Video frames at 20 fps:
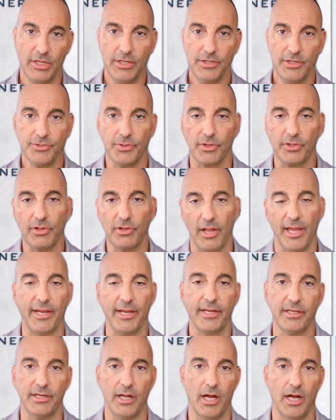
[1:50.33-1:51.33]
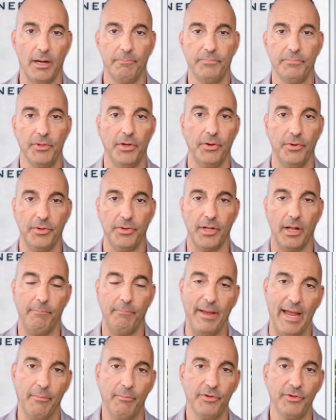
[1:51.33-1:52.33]
So a client can upload a
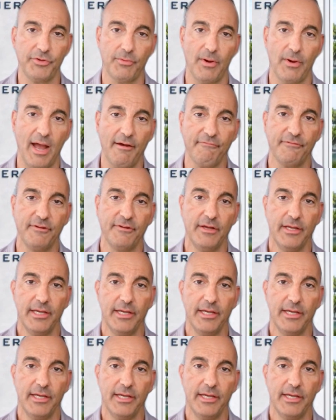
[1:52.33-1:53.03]
bandwidth graph.